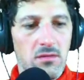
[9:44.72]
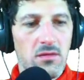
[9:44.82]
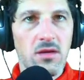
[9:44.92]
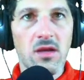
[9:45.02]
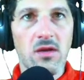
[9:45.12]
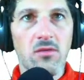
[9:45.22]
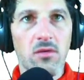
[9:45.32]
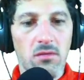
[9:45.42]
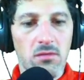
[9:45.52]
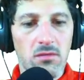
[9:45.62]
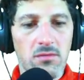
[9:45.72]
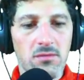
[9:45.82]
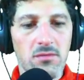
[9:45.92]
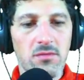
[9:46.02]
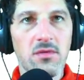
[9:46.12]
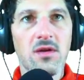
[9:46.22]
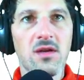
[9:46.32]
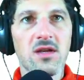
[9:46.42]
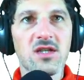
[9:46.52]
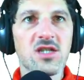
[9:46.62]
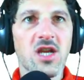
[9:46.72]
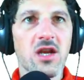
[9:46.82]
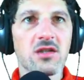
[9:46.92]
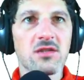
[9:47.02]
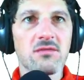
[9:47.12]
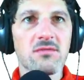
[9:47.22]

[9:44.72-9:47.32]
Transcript: equal changed.